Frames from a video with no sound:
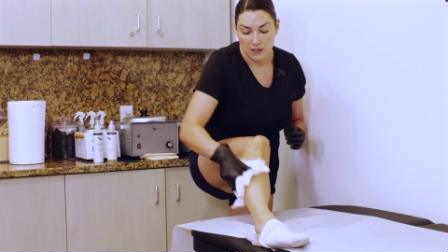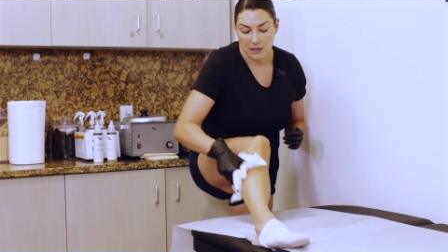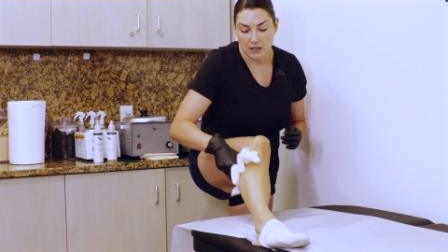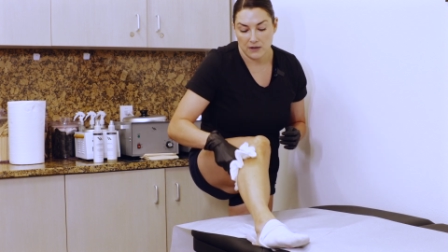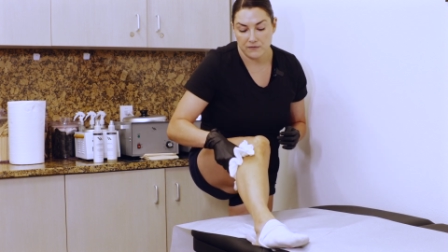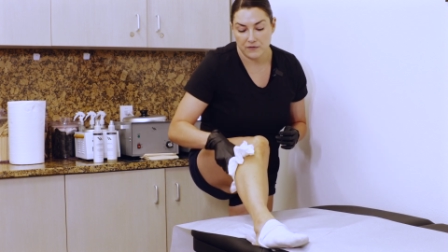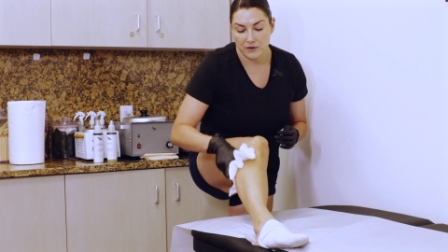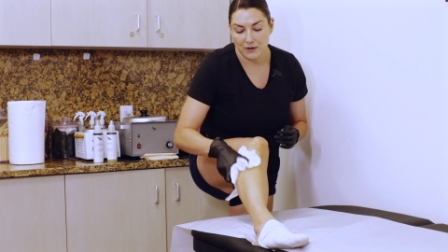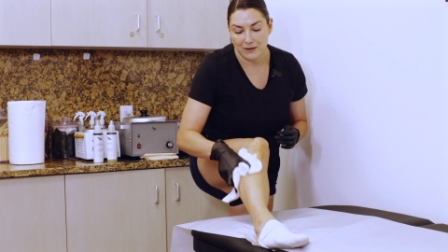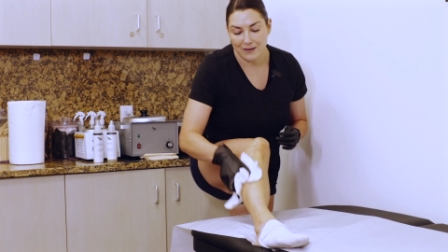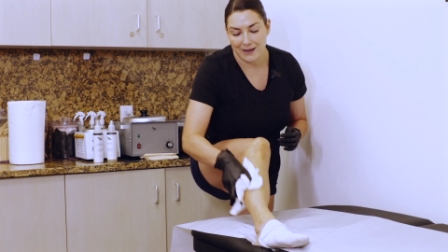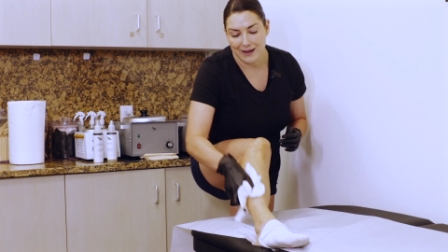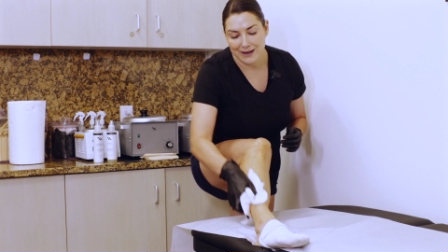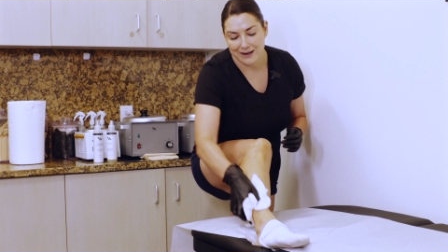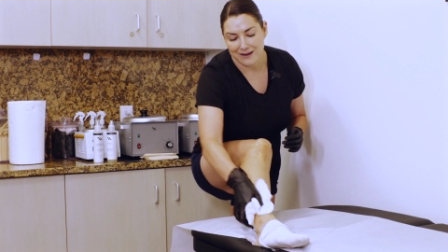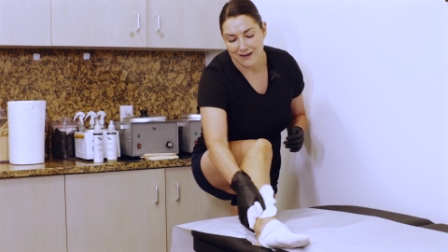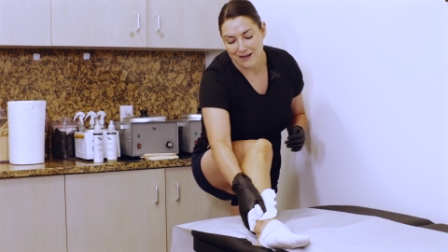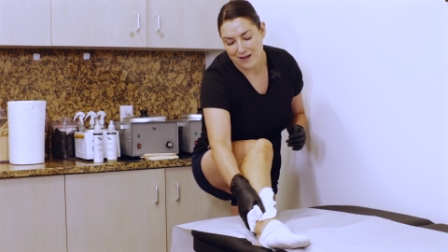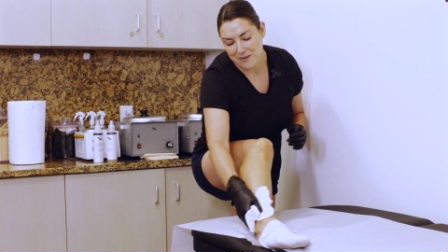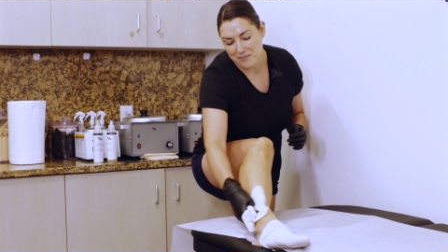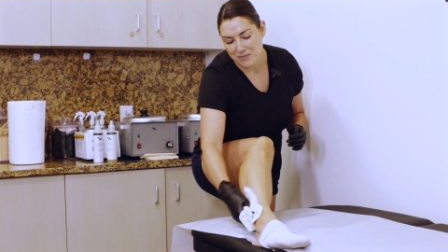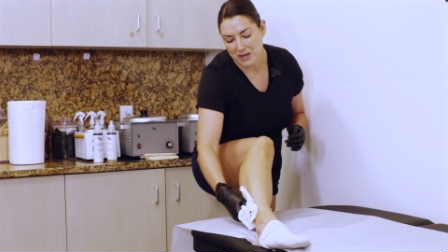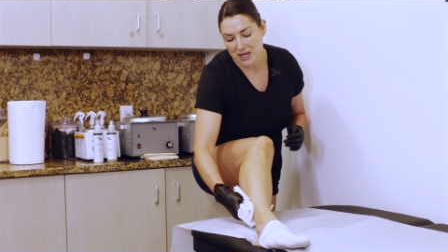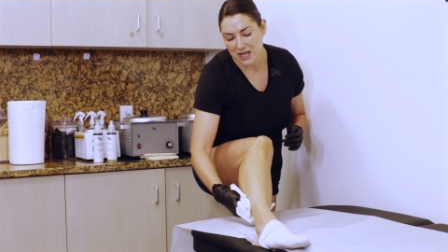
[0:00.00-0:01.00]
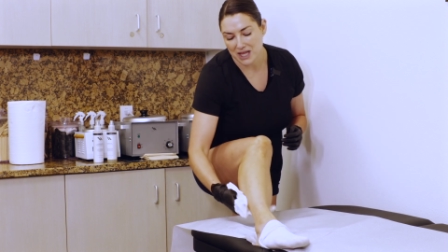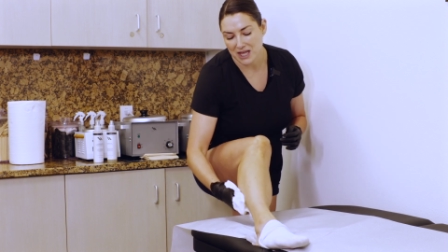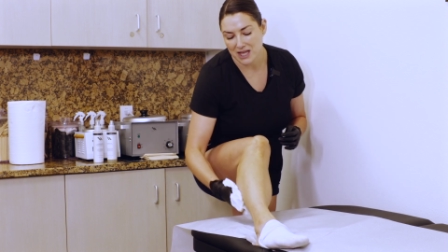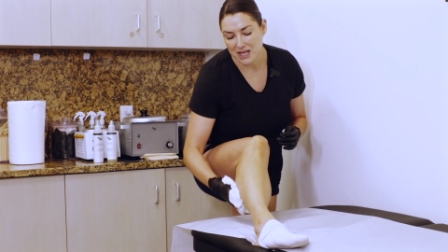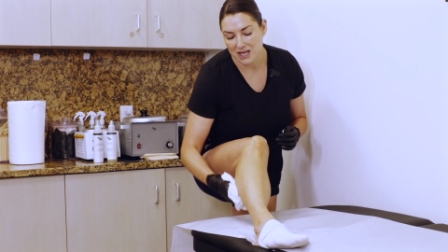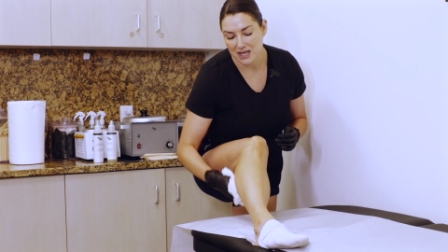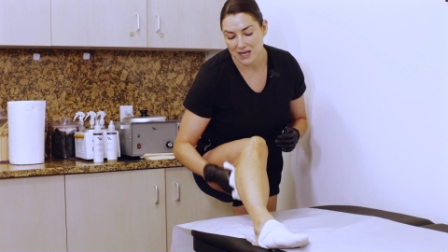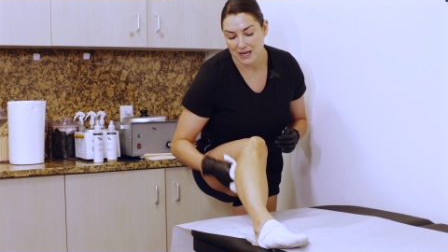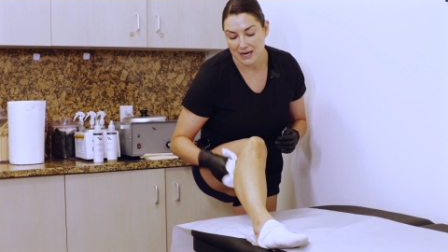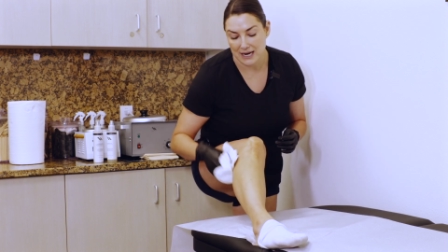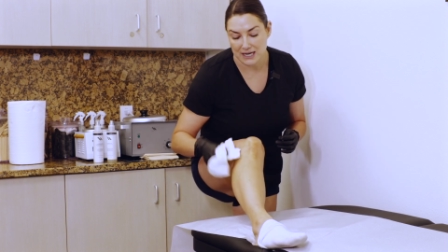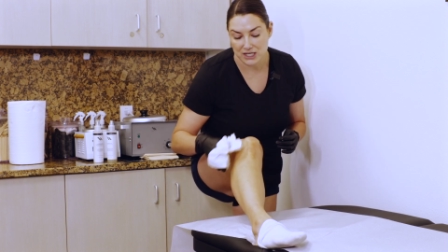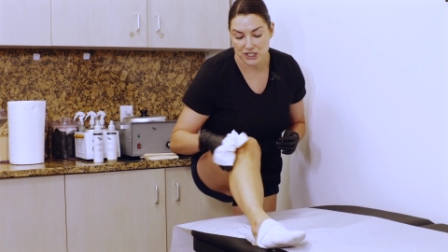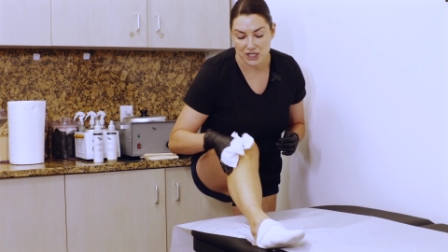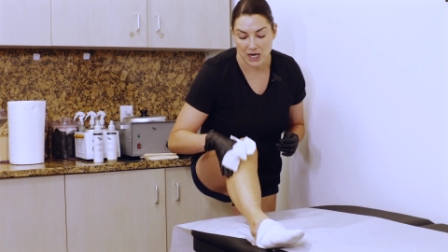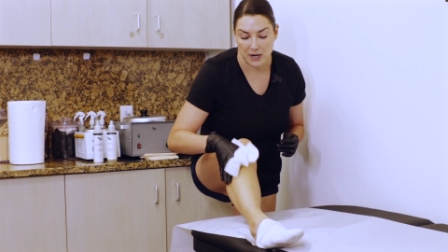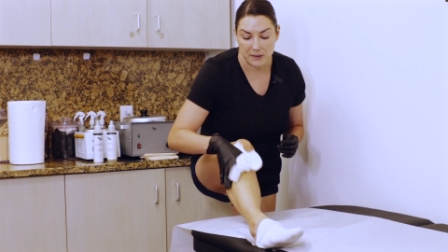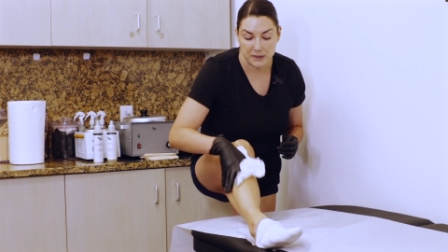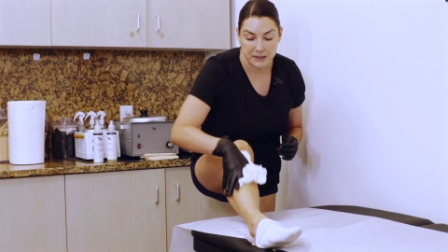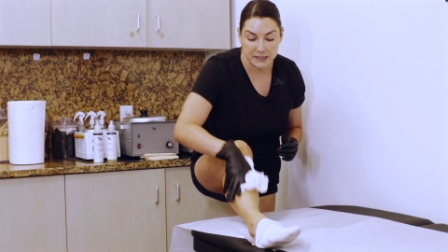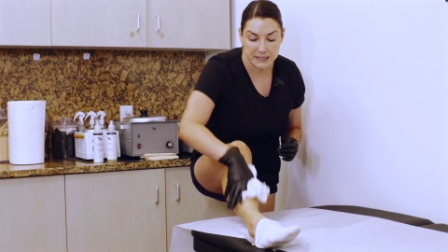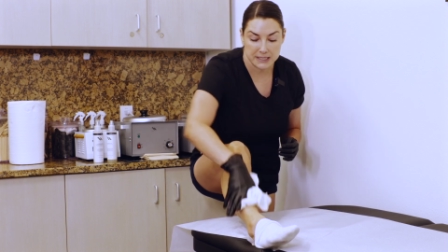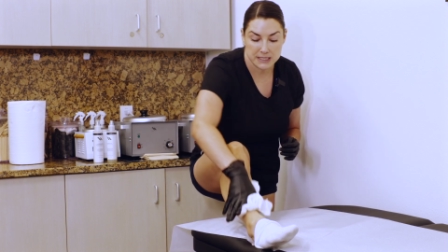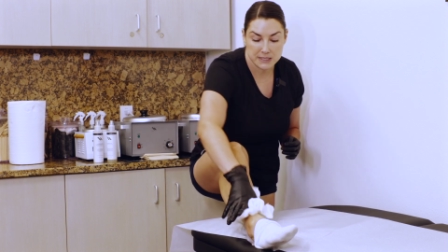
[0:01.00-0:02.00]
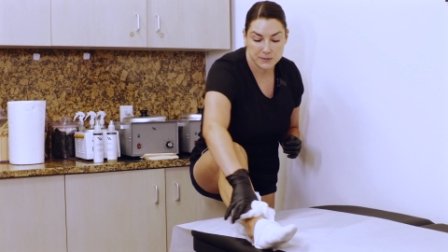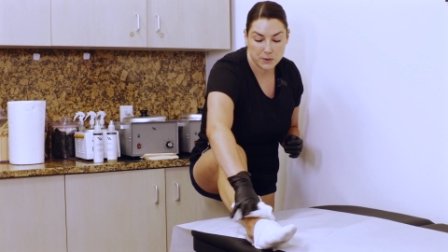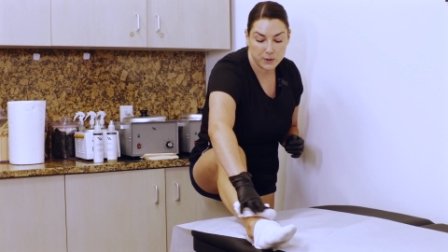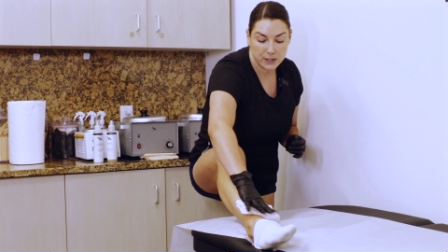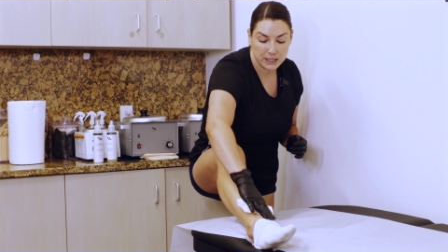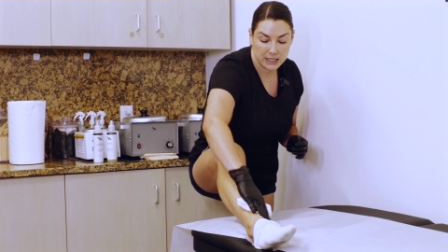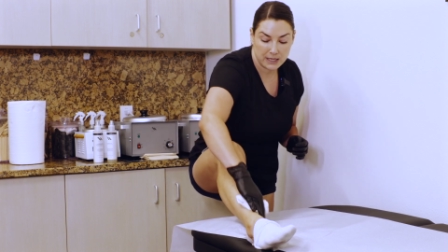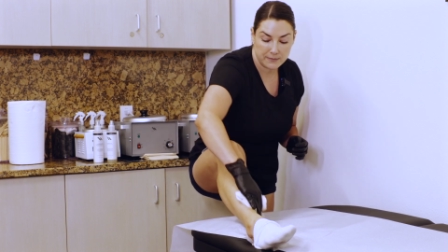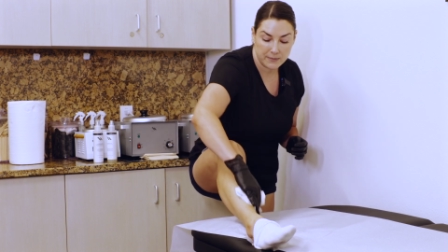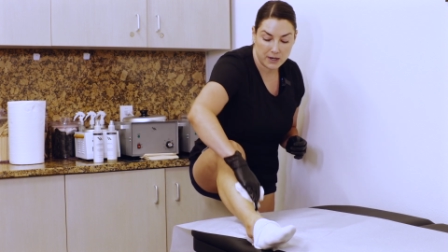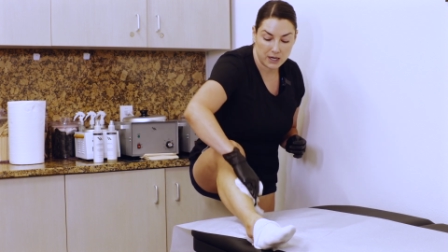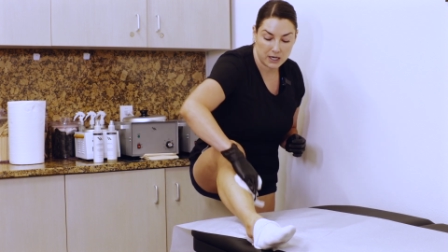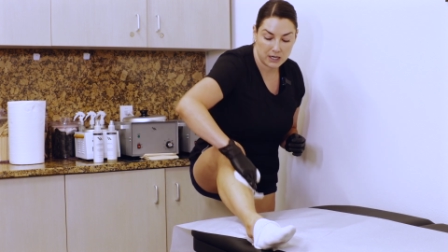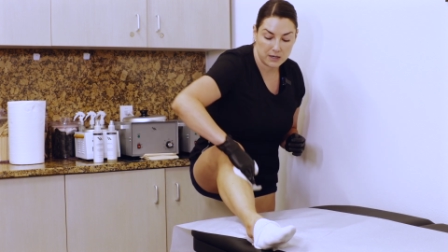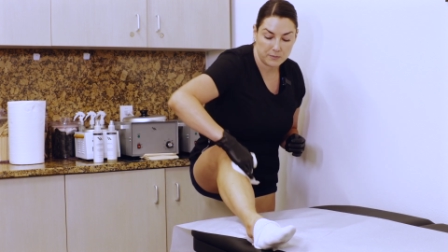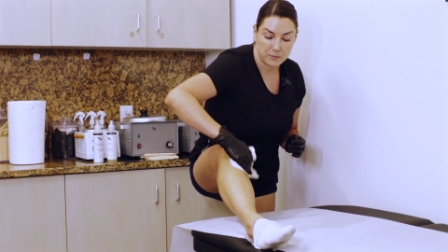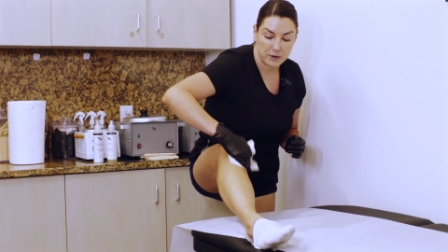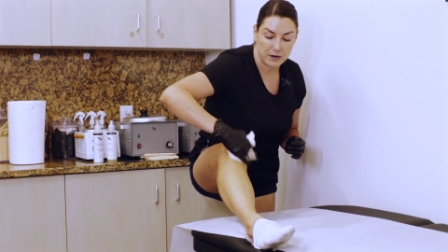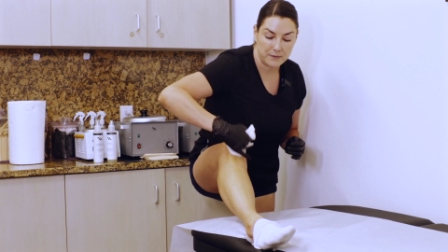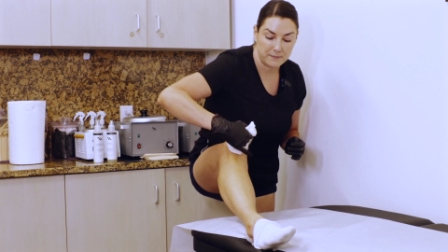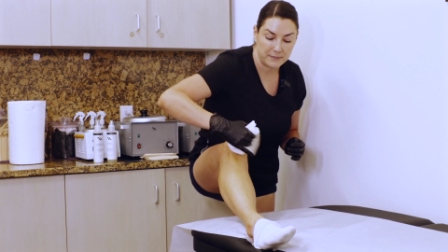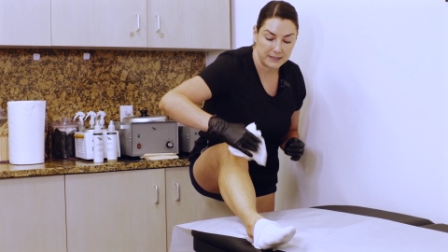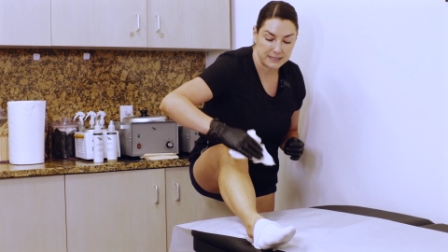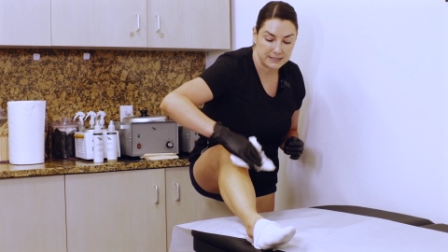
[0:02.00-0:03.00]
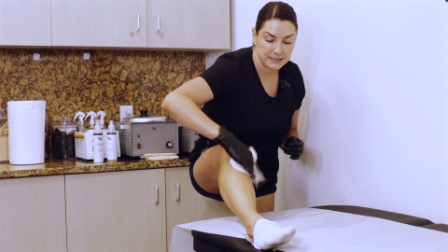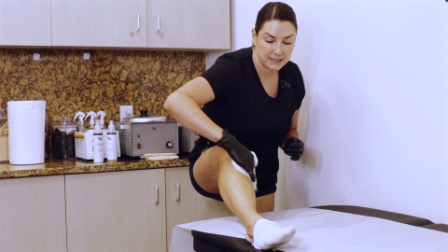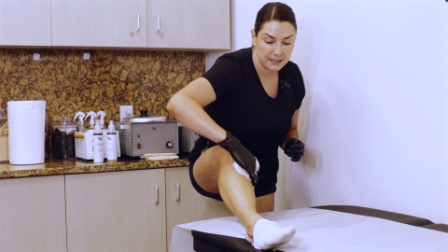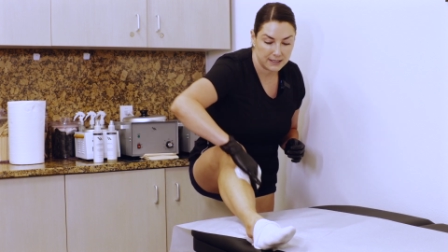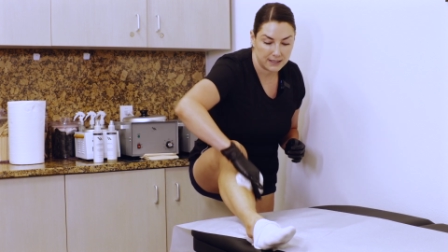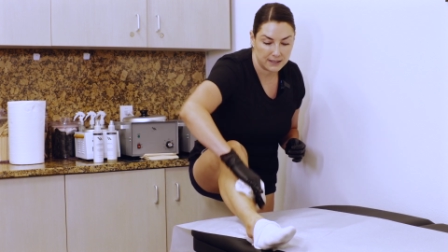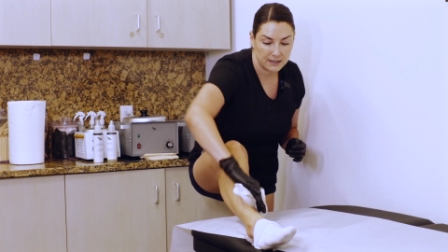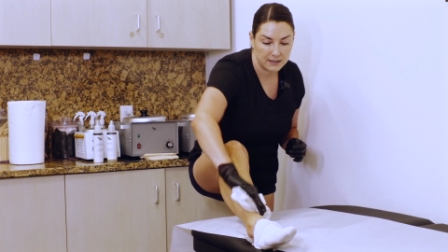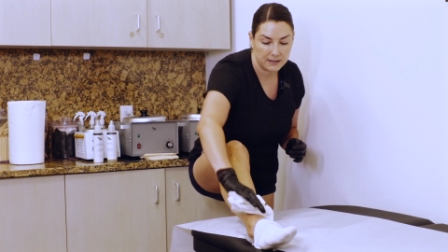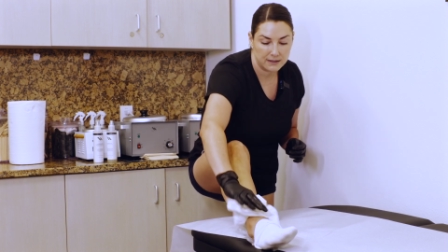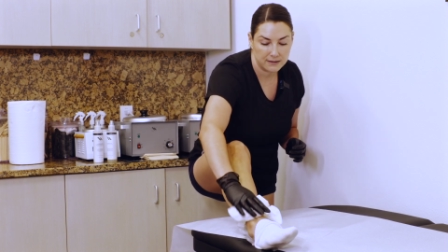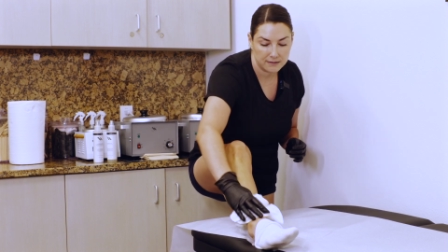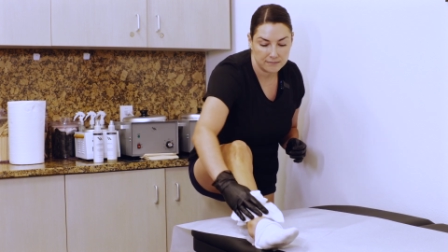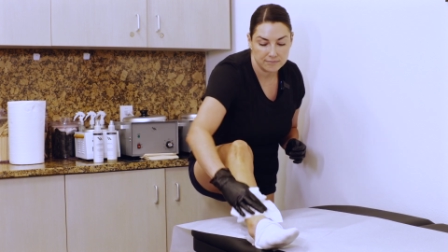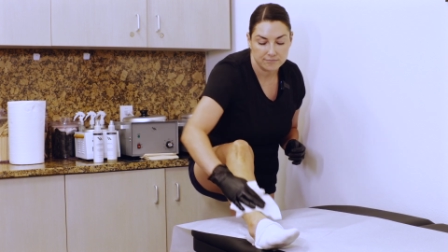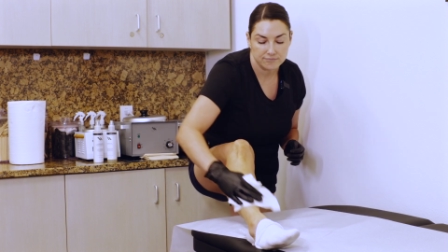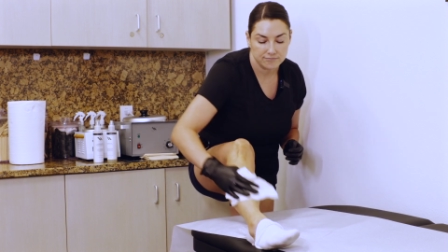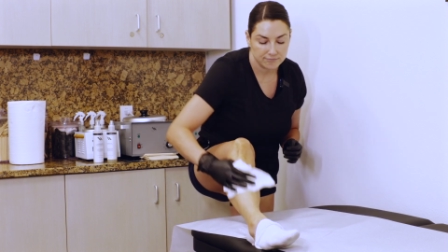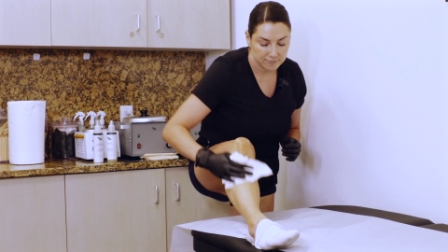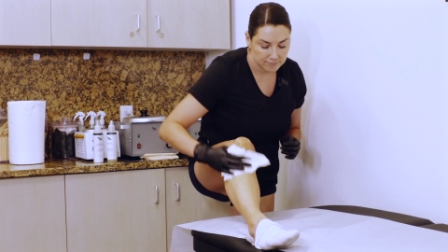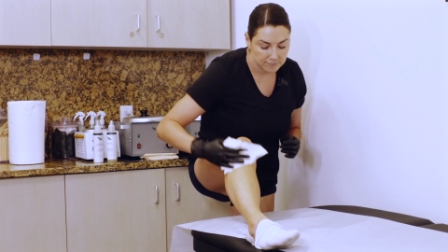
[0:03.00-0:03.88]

If you're like, I'm good, I showered this morning, I'm not gonna prep my skin,